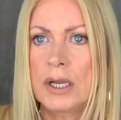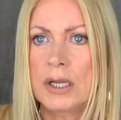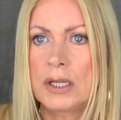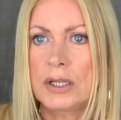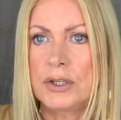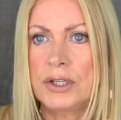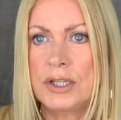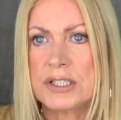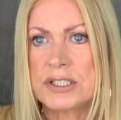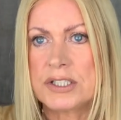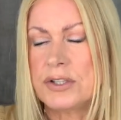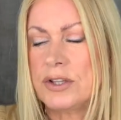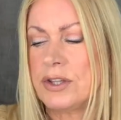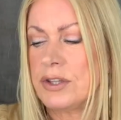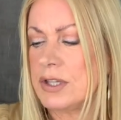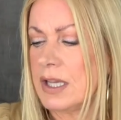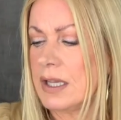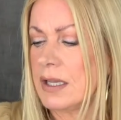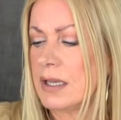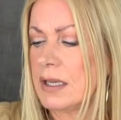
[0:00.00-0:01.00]
you need to
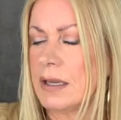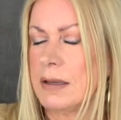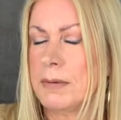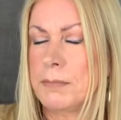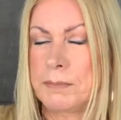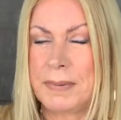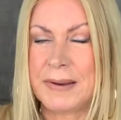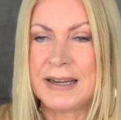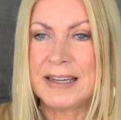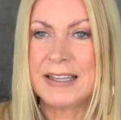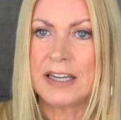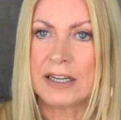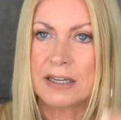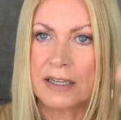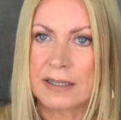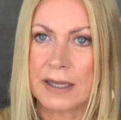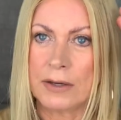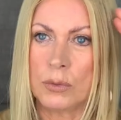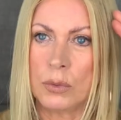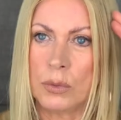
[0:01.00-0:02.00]
think, bring your
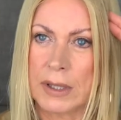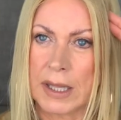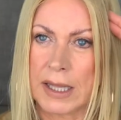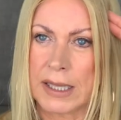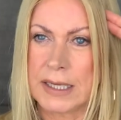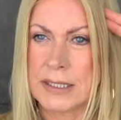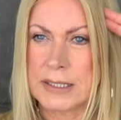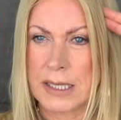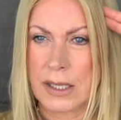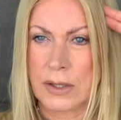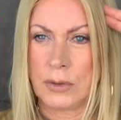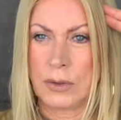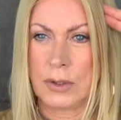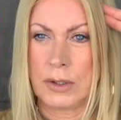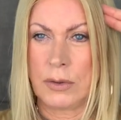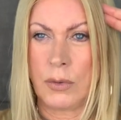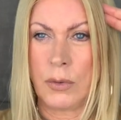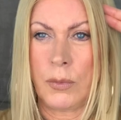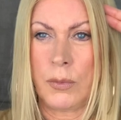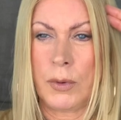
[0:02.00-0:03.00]
girl guide out
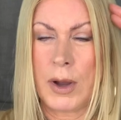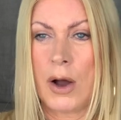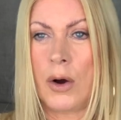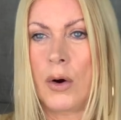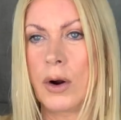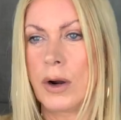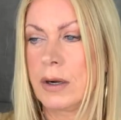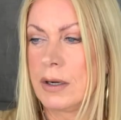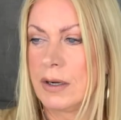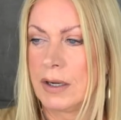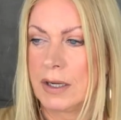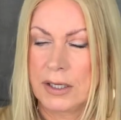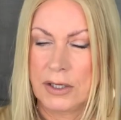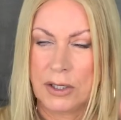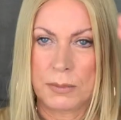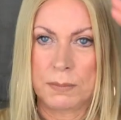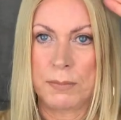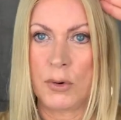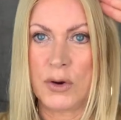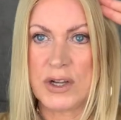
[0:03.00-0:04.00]
or
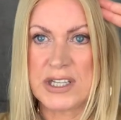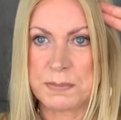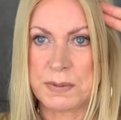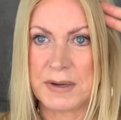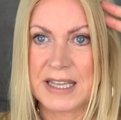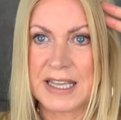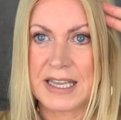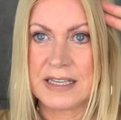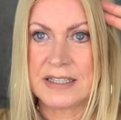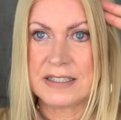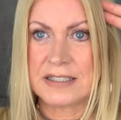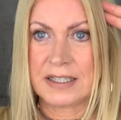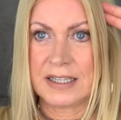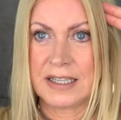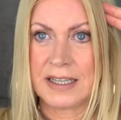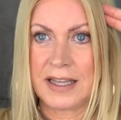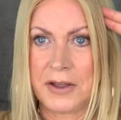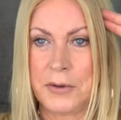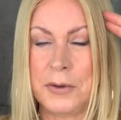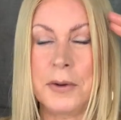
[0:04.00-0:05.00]
your boys brigade
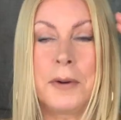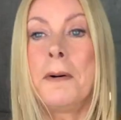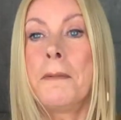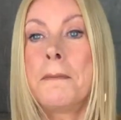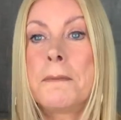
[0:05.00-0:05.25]
thing out.